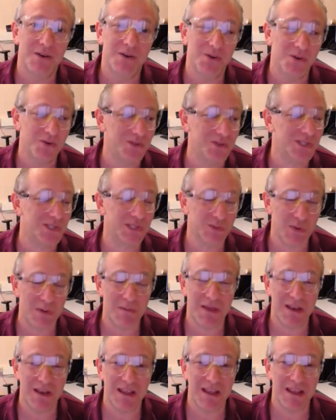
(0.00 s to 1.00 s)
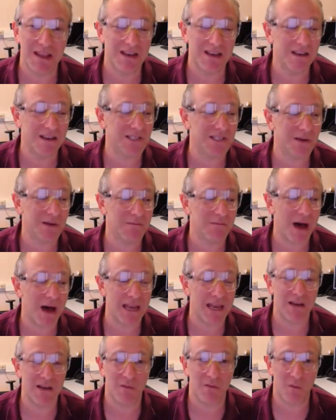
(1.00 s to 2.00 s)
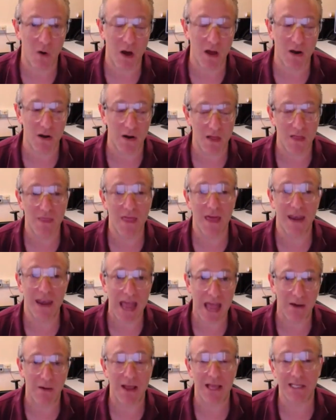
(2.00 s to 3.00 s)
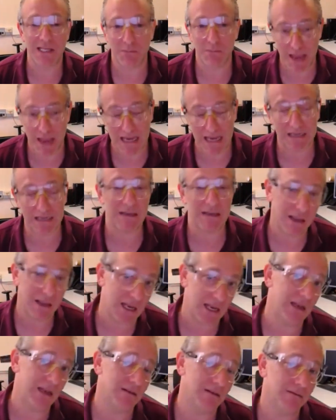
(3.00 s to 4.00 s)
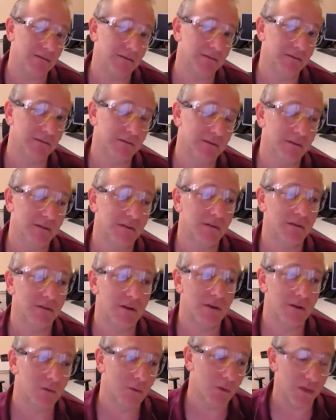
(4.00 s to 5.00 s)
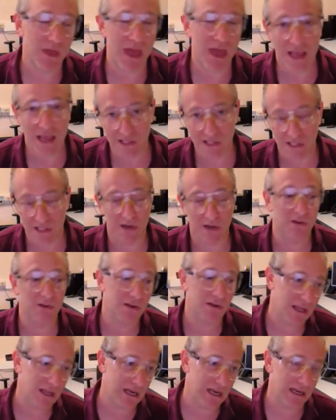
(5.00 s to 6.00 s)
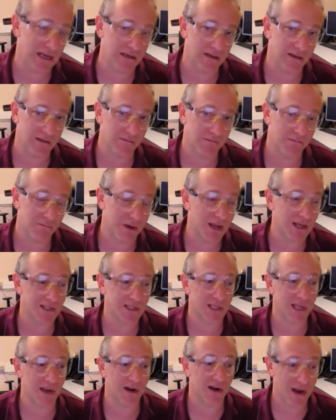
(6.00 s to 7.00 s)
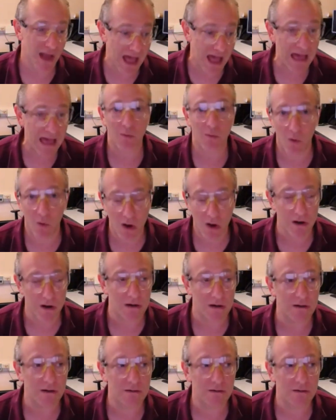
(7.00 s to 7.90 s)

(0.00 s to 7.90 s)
who's swimming in some body of water that now has paint in it with acetone in it because they're not water.